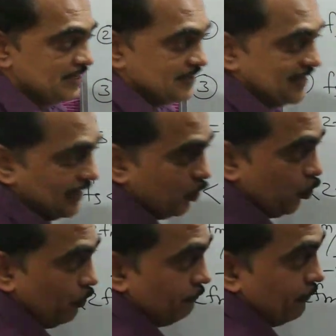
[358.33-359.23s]
That
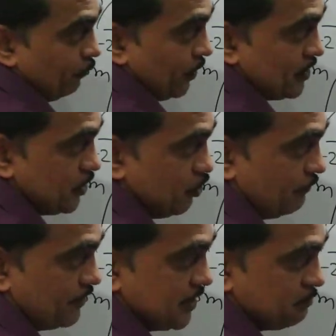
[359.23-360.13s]
lower frequency
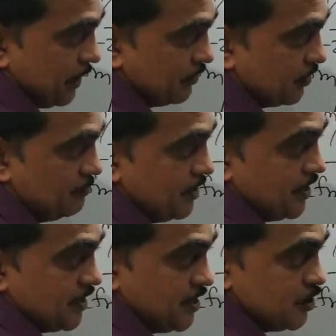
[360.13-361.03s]
of this
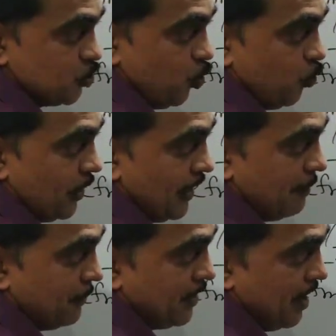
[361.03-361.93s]
spectrum is
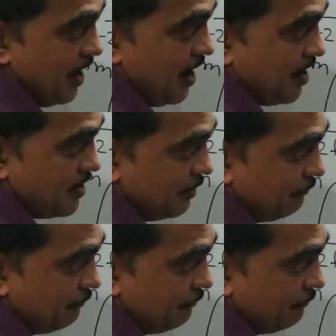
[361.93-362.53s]
overlapping higher